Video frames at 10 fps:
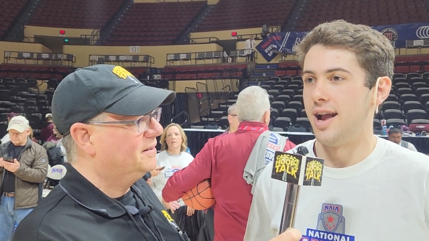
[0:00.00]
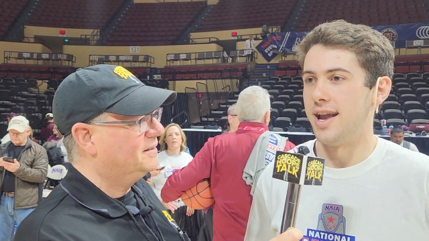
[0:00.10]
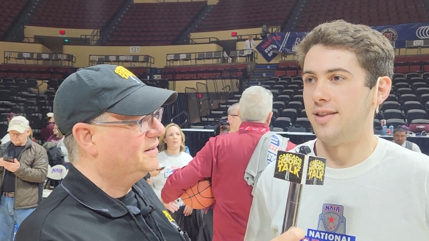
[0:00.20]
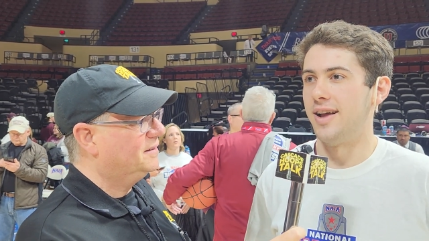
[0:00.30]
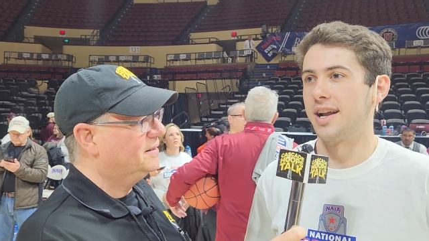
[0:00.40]

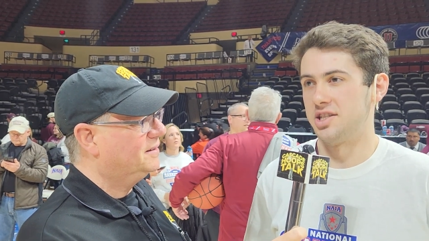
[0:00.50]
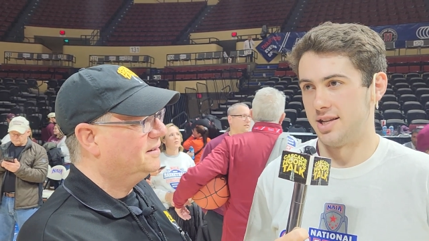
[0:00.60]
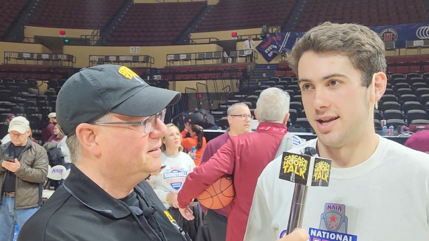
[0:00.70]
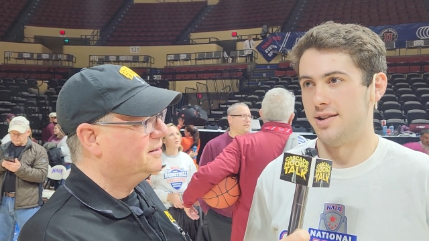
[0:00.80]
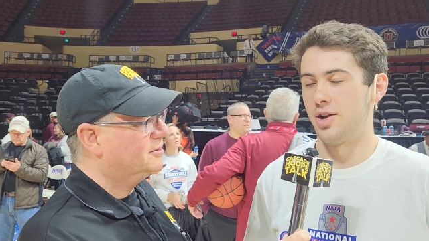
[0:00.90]
Speaker 1: And like I
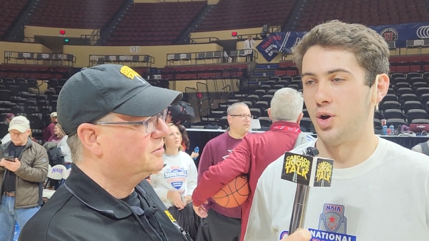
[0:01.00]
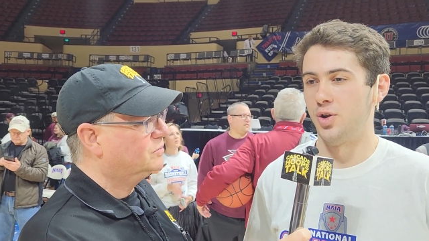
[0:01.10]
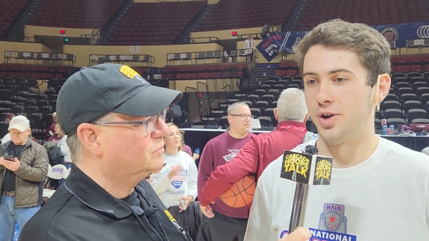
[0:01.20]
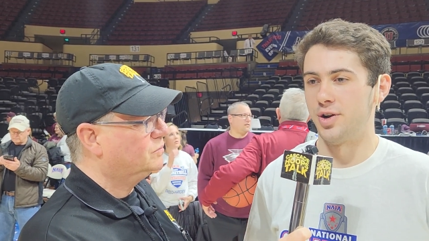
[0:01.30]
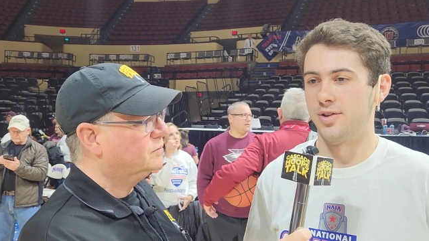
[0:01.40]
said
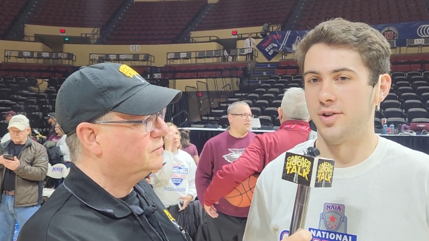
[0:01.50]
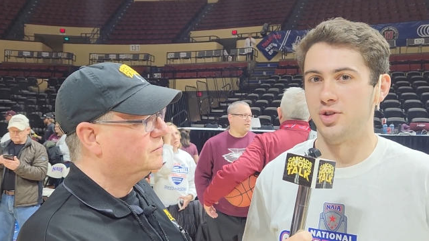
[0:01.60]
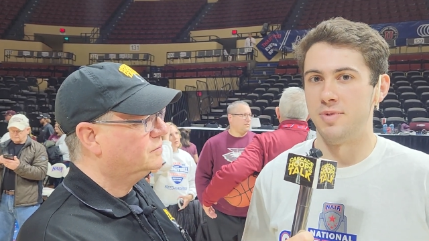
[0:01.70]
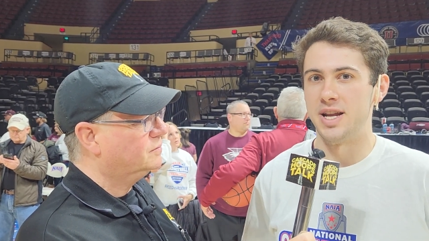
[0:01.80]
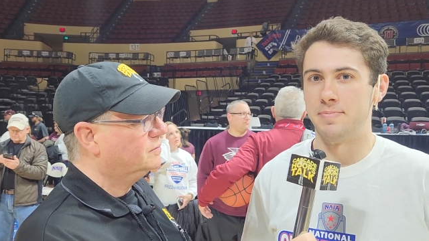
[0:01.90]
earlier,
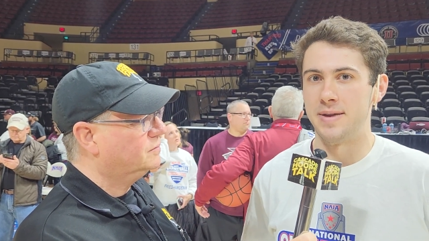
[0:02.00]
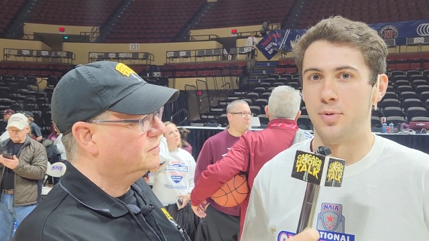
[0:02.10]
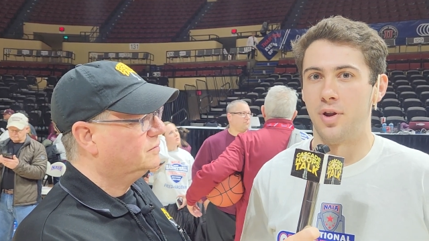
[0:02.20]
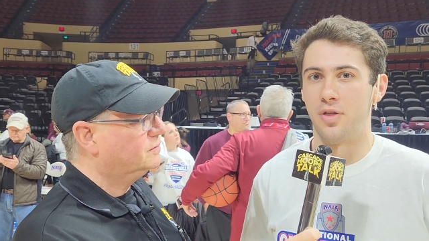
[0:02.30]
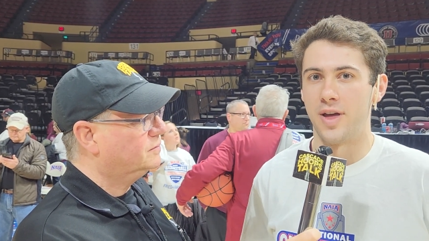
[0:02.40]
there's many
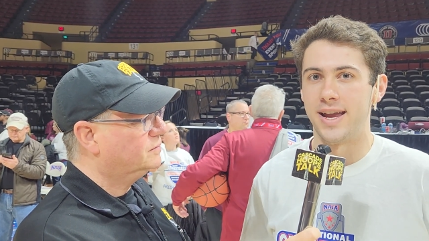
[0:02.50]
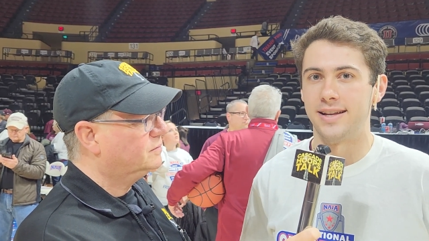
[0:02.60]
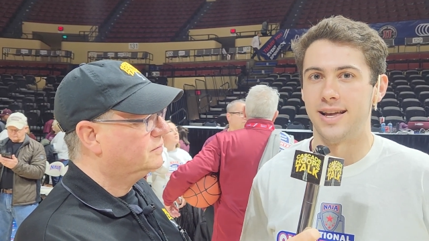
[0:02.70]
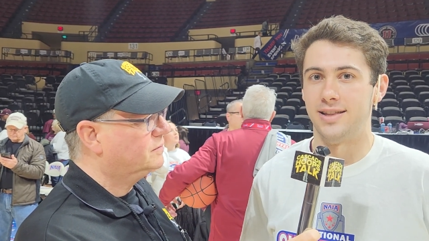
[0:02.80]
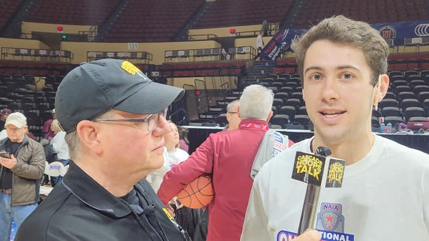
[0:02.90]
people to
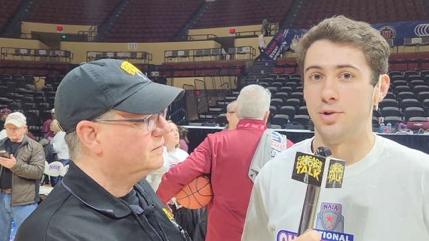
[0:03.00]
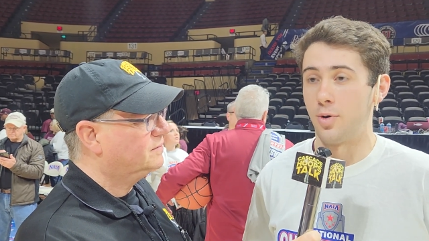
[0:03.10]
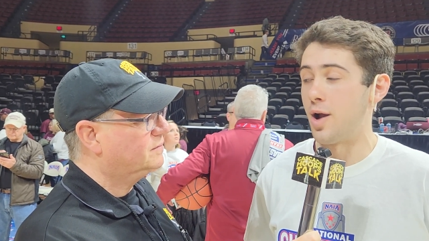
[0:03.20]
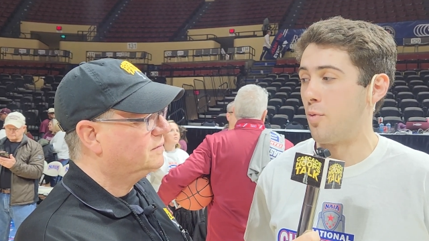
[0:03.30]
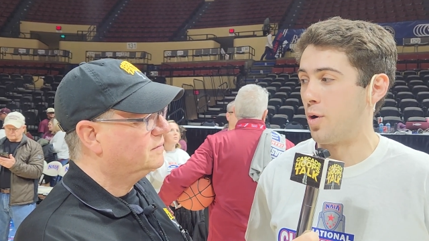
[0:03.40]
thank that laid the
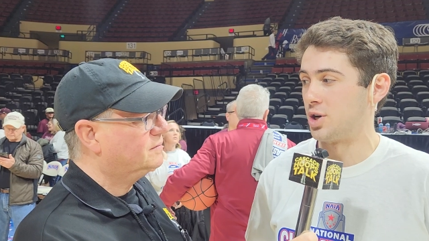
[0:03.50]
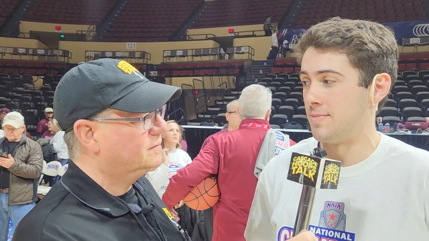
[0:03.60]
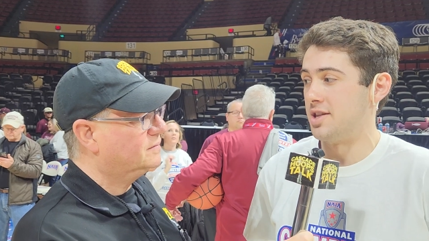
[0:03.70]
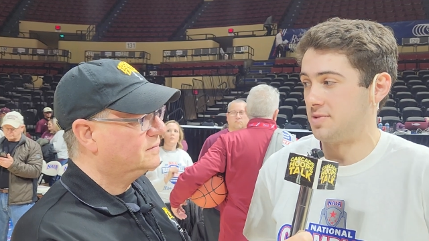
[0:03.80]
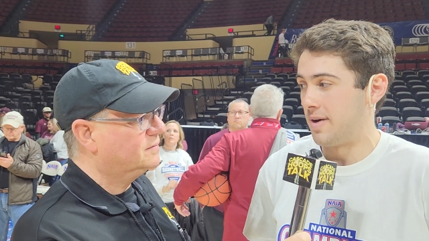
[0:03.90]
groundwork to
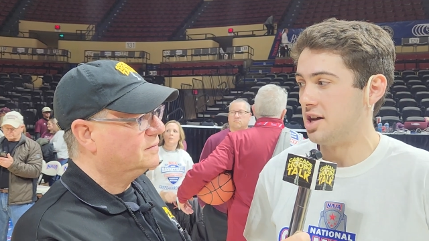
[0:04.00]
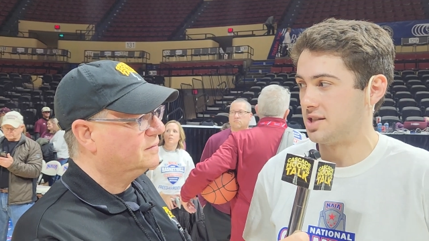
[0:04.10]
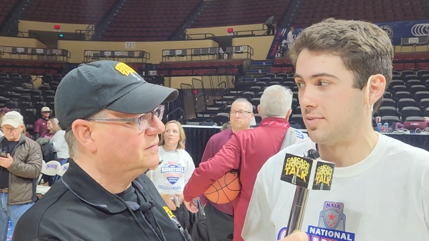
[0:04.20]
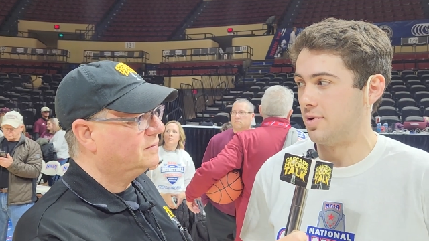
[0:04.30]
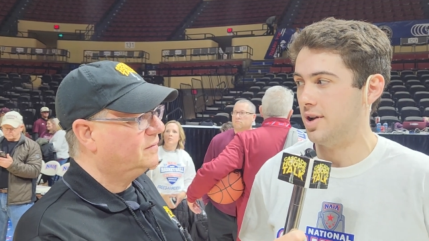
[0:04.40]
make this
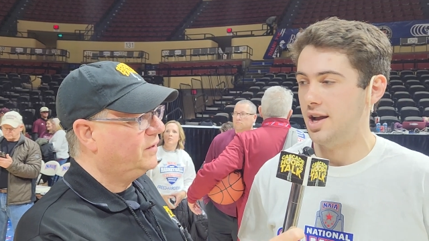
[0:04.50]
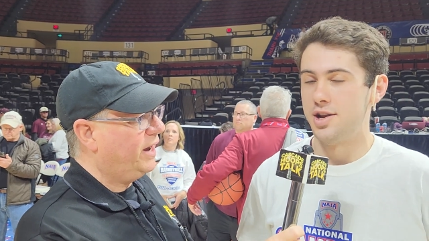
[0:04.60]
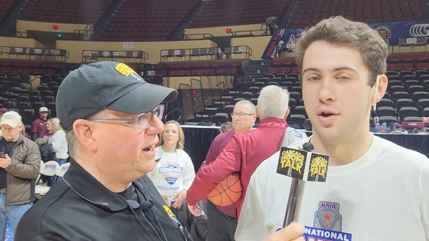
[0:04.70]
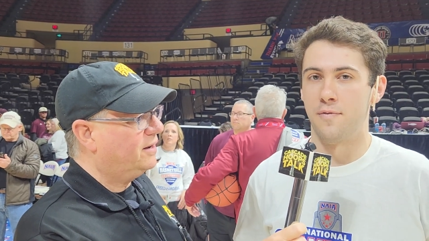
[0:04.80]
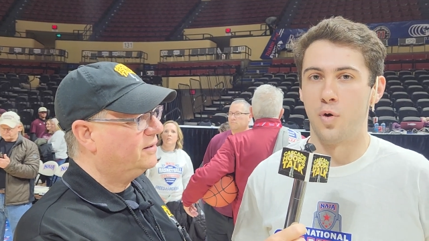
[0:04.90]
possible.
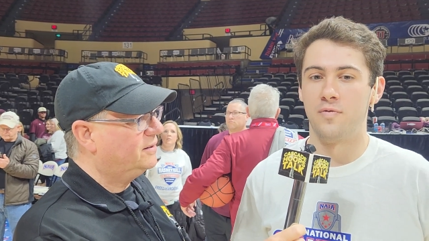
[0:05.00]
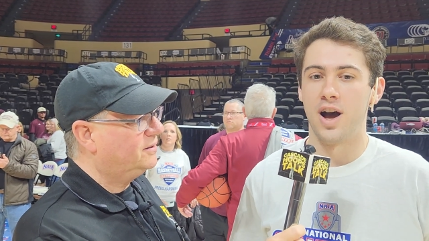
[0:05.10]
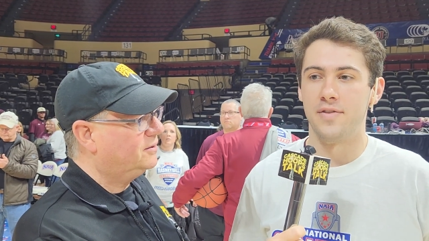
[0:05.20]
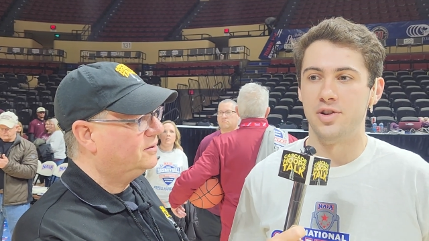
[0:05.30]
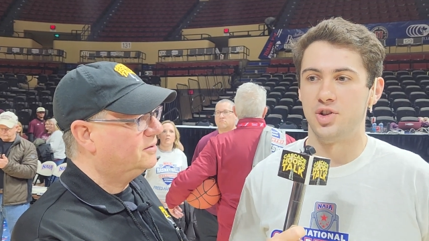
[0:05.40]
Yeah. You know, four or
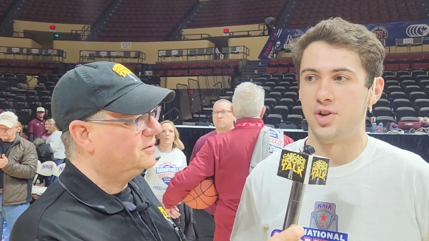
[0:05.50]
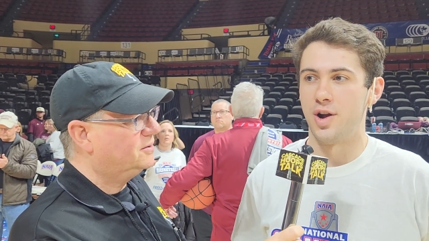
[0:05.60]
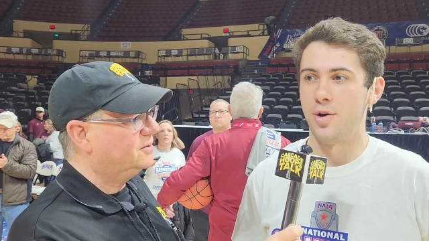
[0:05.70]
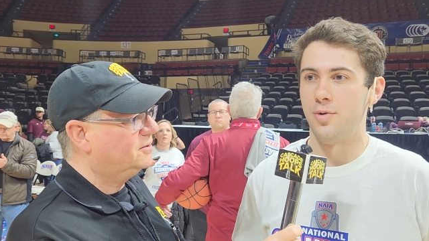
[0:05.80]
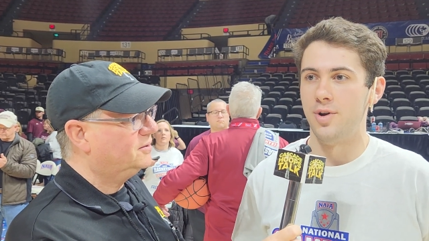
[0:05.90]
five years
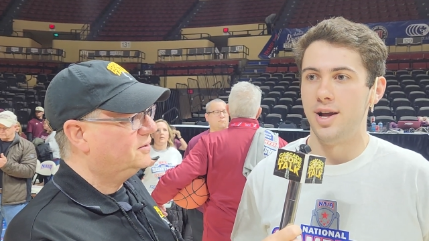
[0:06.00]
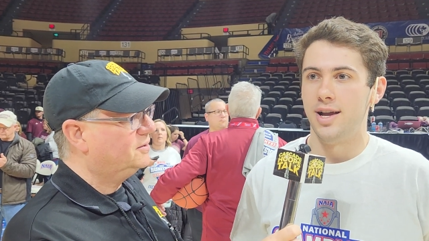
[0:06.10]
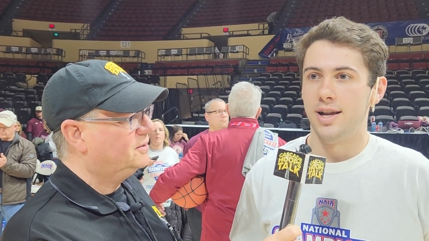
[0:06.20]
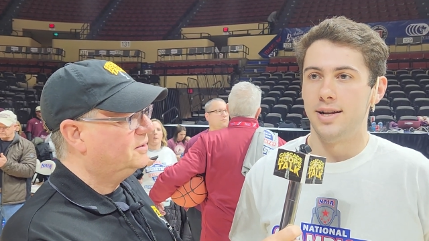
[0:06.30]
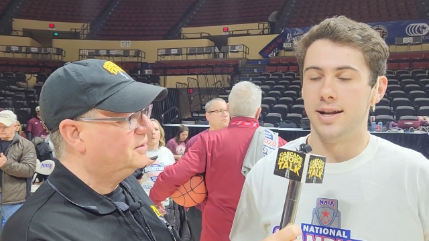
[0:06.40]
ago,
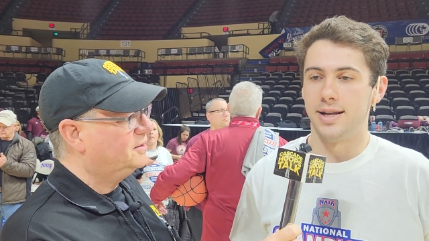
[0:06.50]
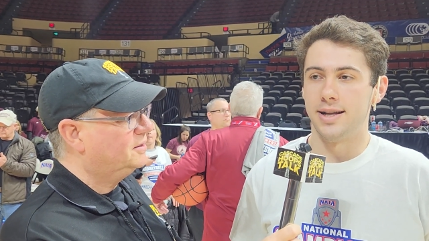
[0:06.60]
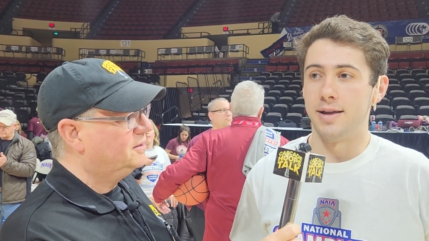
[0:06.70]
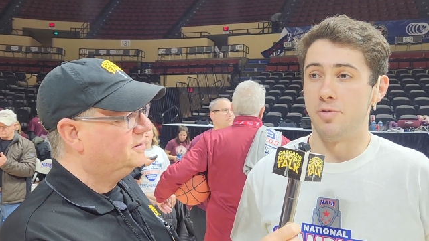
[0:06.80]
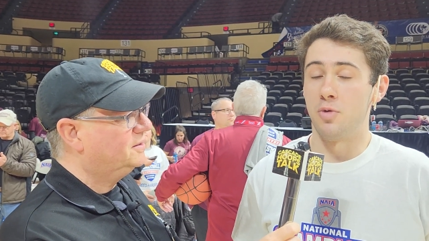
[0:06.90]
getting
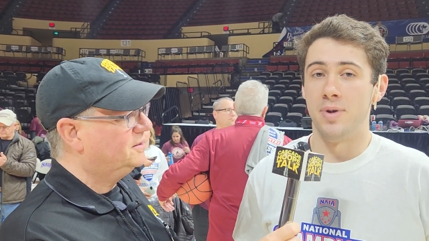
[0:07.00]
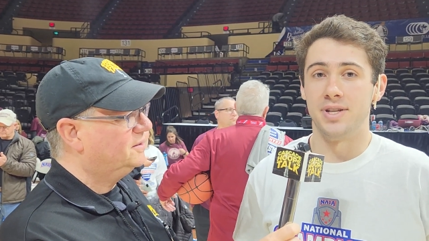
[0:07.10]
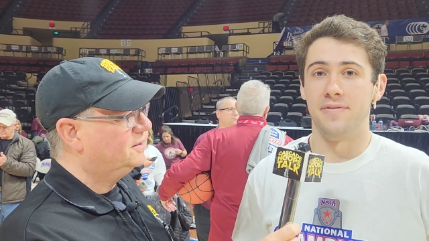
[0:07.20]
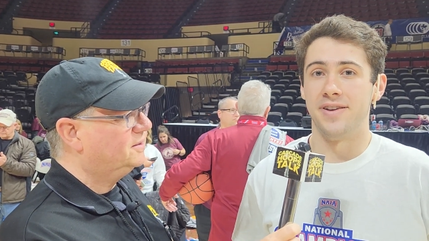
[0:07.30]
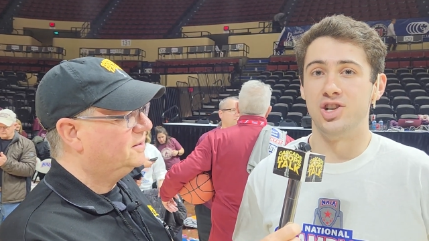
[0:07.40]
in, we were
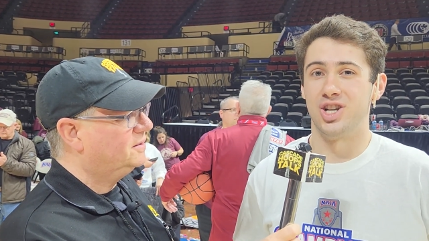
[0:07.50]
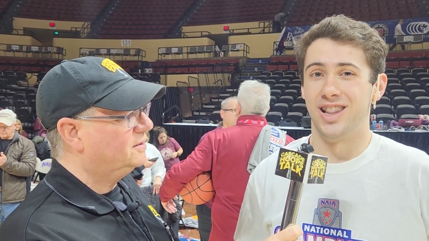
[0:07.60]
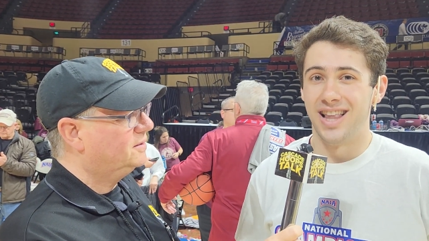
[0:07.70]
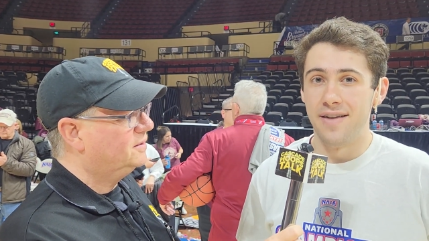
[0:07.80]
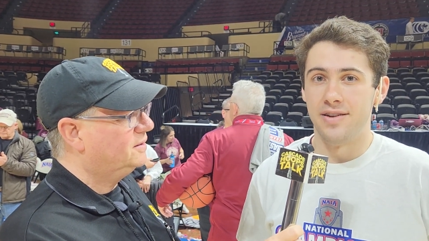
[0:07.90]
picked to finish
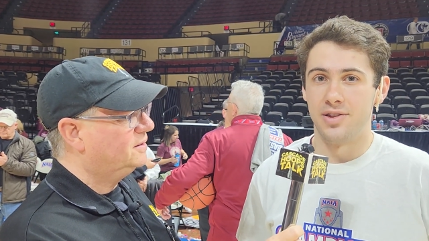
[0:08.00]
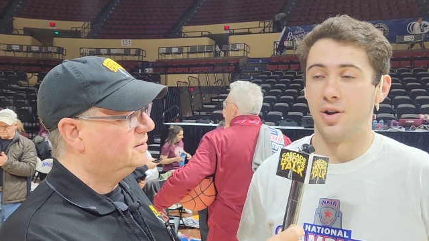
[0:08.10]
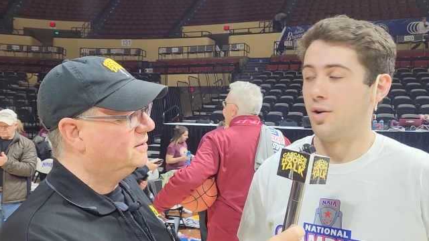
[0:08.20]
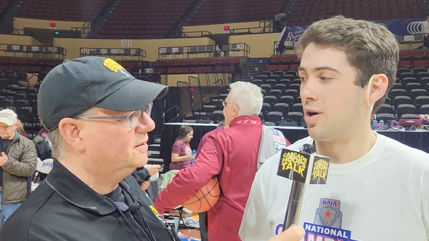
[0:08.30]
11th in our